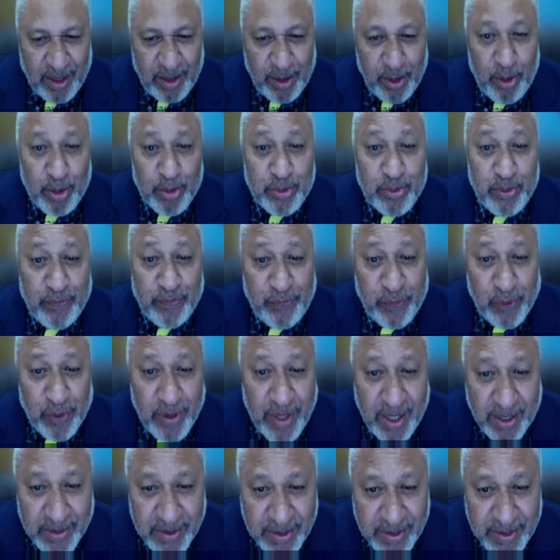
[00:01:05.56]
and also
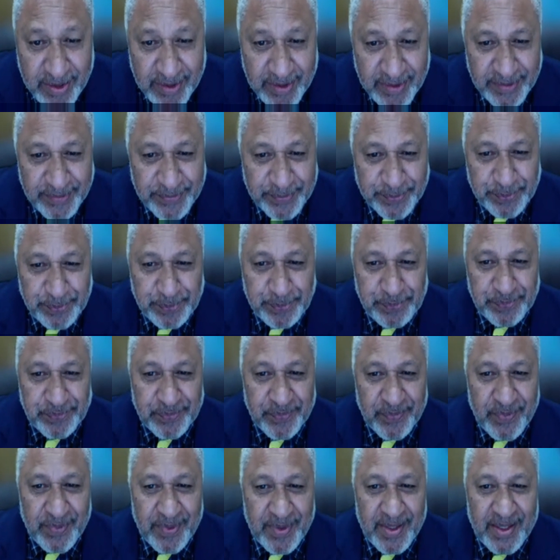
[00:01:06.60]
for us
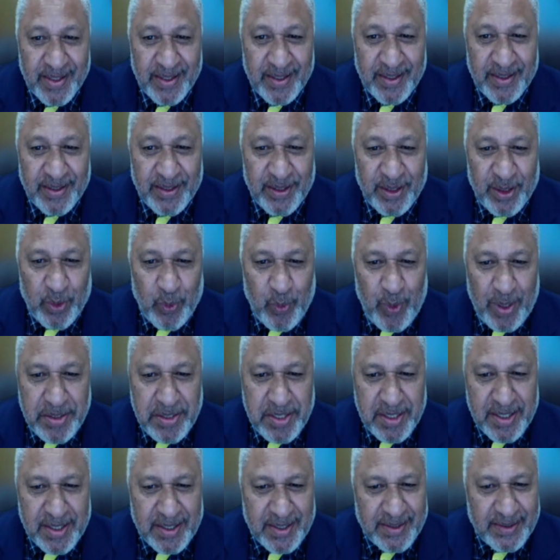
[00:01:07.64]

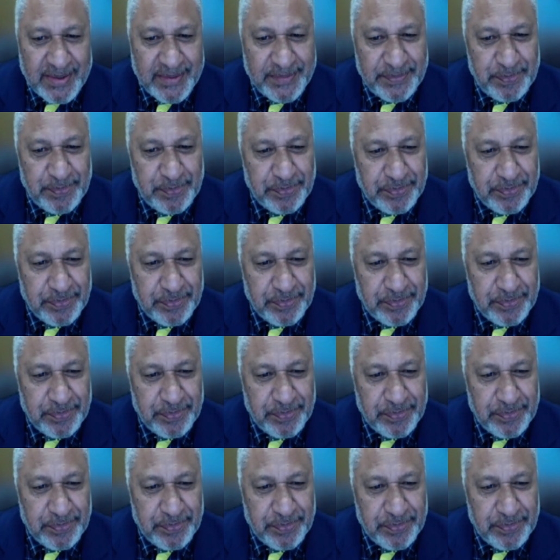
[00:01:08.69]
watching.